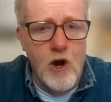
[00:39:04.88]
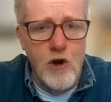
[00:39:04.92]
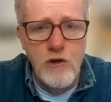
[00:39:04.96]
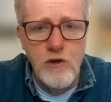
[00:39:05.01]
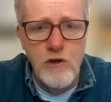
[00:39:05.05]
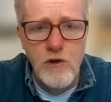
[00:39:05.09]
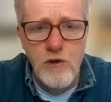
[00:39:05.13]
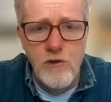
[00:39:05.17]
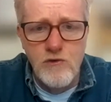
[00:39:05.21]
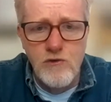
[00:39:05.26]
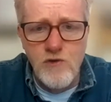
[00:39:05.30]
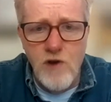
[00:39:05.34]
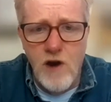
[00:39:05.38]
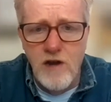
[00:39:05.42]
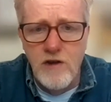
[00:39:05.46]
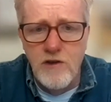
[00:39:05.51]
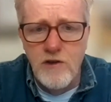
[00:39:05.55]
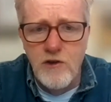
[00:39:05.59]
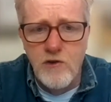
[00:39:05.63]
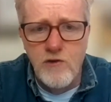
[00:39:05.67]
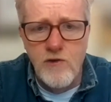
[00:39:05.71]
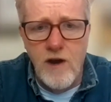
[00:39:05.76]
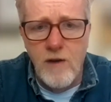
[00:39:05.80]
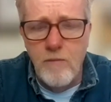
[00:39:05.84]
Are you trying
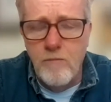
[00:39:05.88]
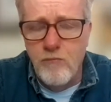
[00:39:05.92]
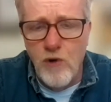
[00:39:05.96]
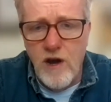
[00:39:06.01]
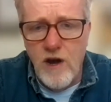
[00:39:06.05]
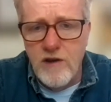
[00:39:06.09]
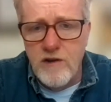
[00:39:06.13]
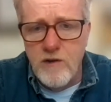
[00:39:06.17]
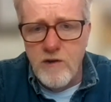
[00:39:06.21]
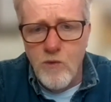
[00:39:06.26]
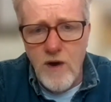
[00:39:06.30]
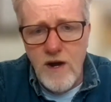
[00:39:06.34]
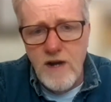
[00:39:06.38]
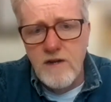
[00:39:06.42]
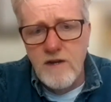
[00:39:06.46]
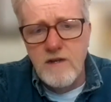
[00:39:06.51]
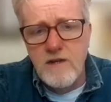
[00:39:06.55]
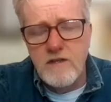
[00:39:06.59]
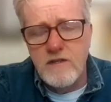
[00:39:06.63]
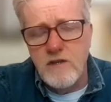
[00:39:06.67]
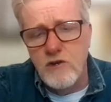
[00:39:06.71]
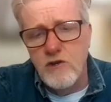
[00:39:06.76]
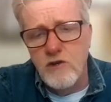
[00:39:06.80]
to create brand awareness?